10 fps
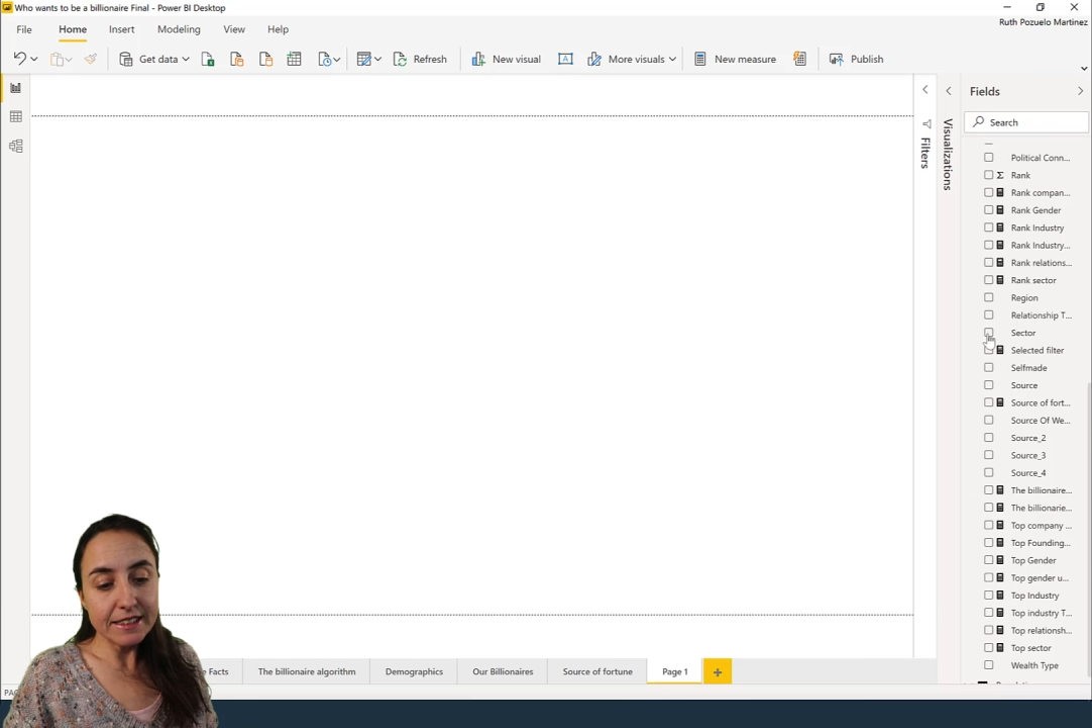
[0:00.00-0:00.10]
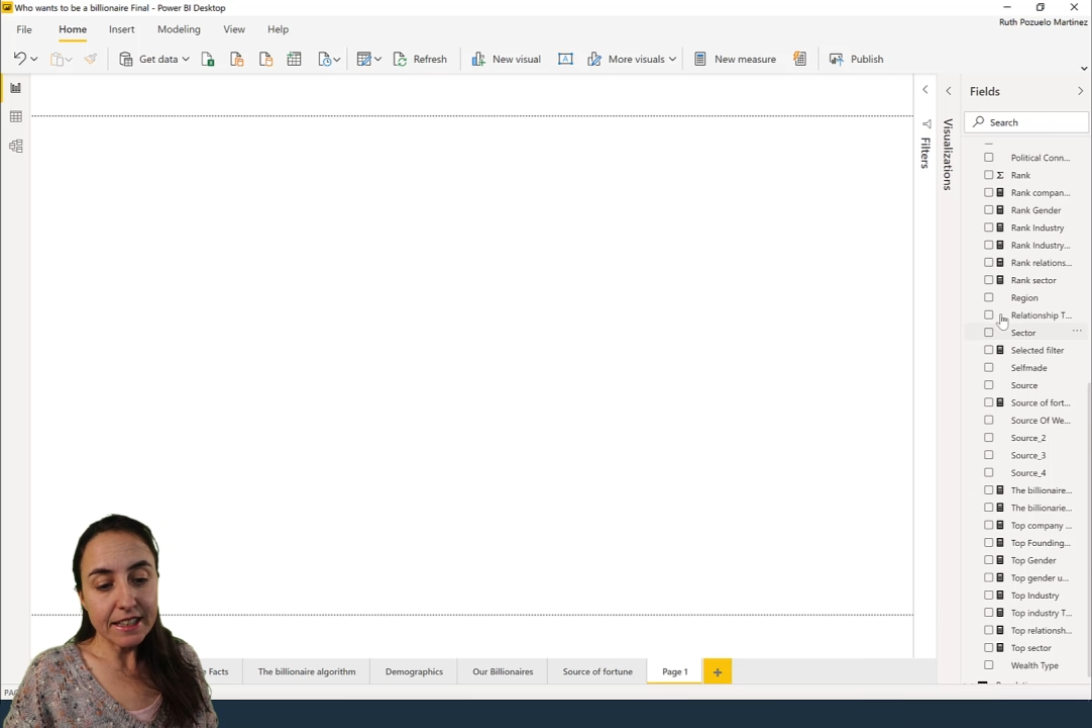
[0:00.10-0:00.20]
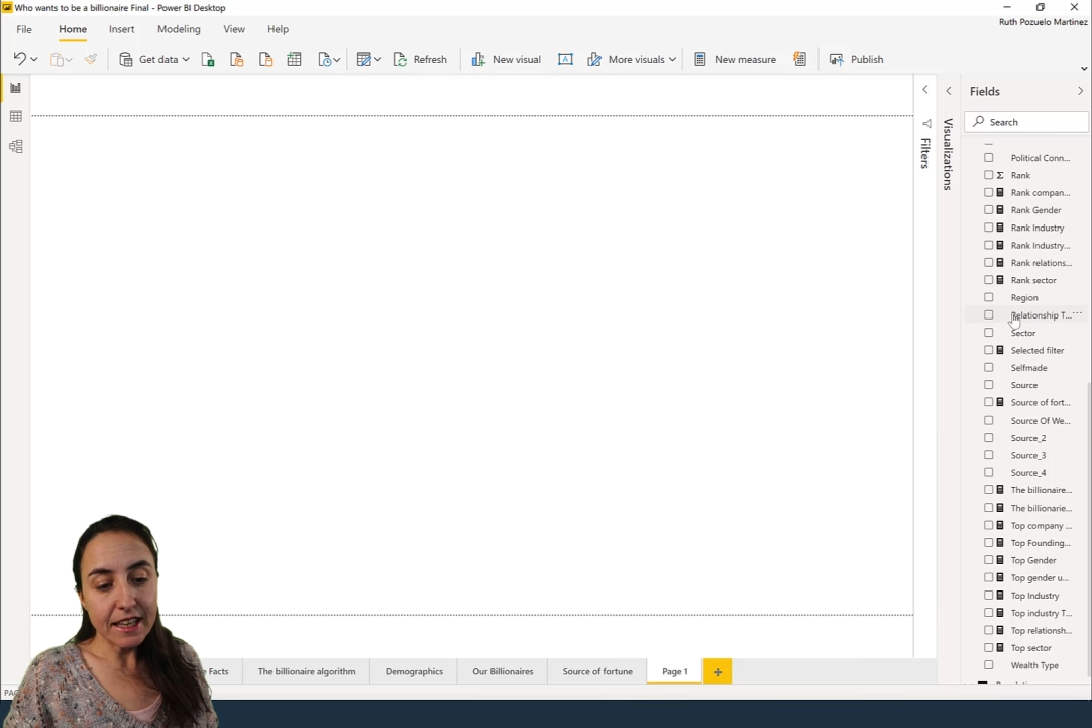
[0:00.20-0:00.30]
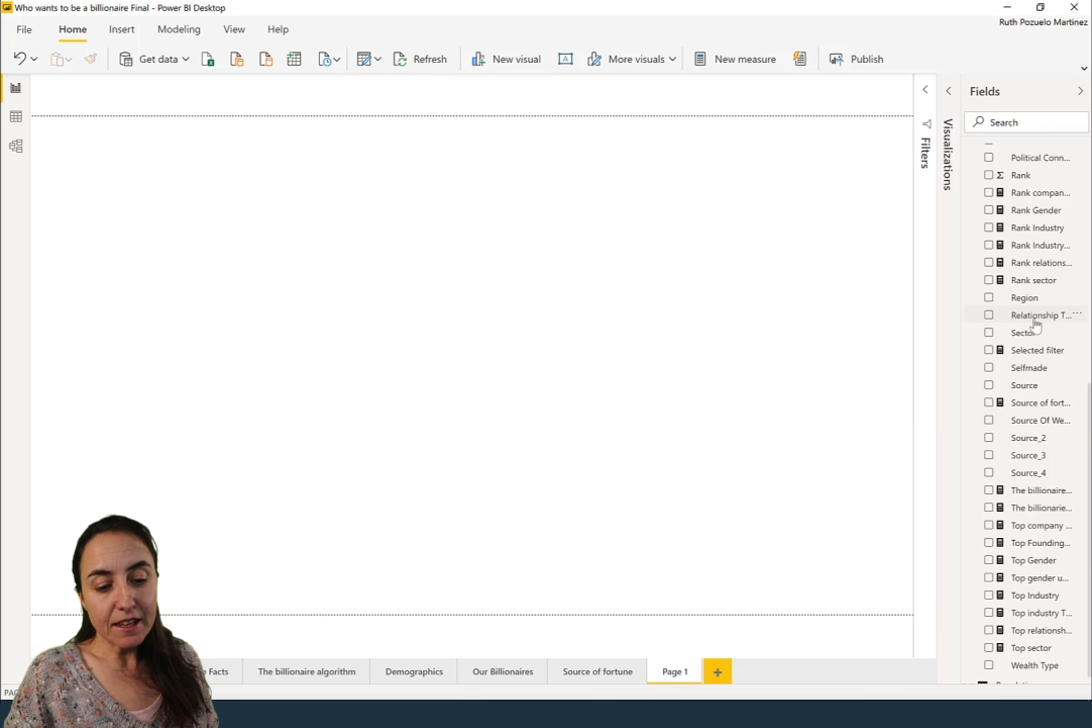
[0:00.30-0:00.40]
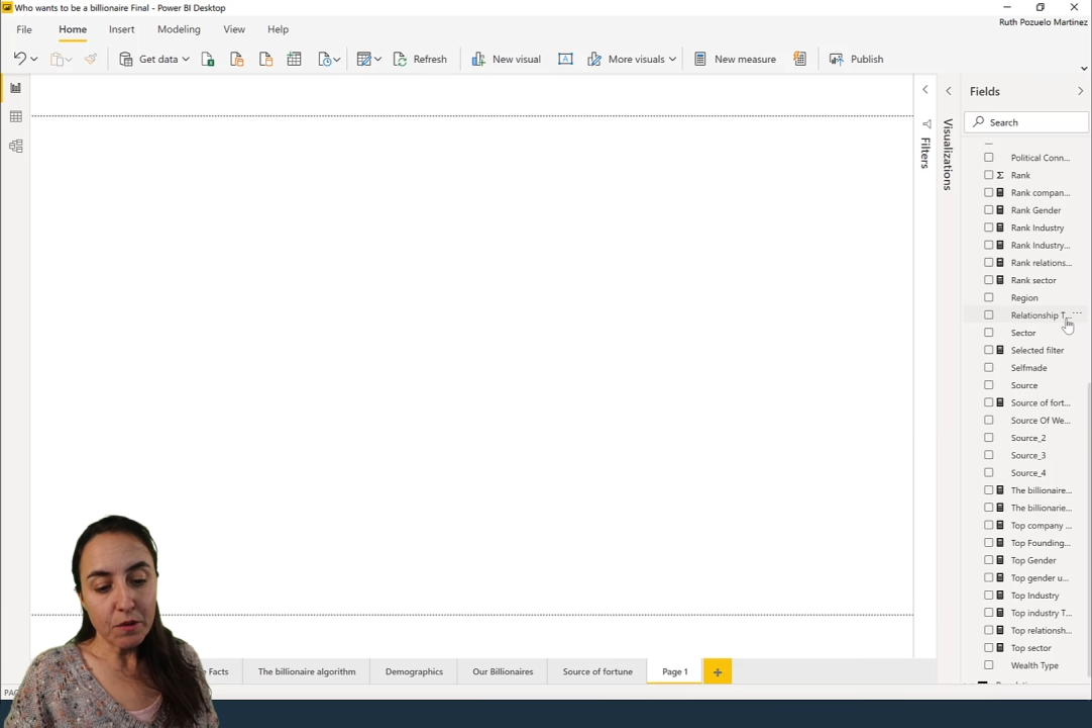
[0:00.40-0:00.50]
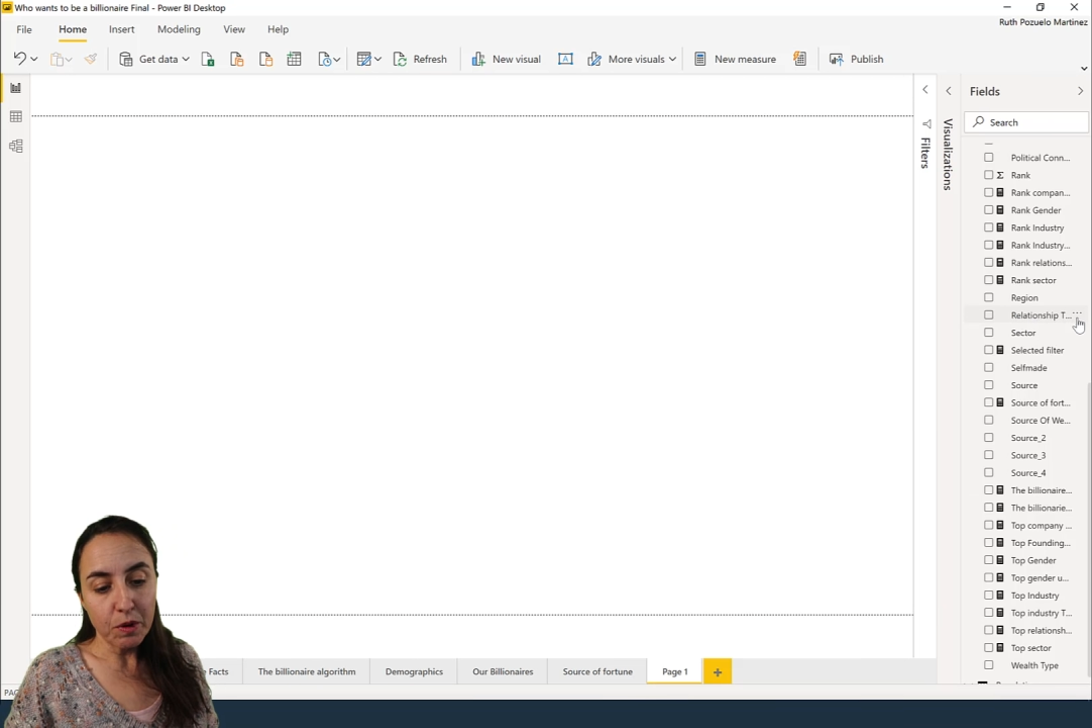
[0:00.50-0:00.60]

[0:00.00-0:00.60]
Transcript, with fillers: say that